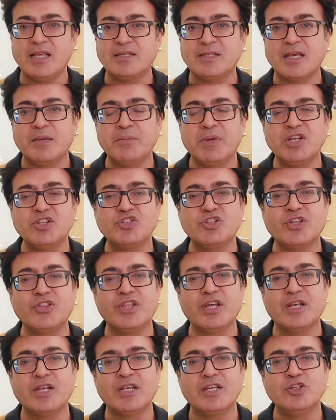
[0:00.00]
as i
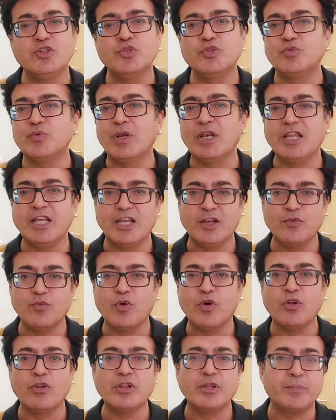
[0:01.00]
mentioned that usually
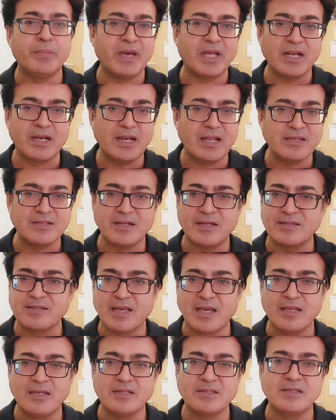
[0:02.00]
involve the paranasal
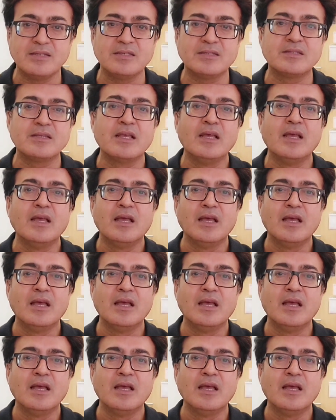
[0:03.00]
sinuses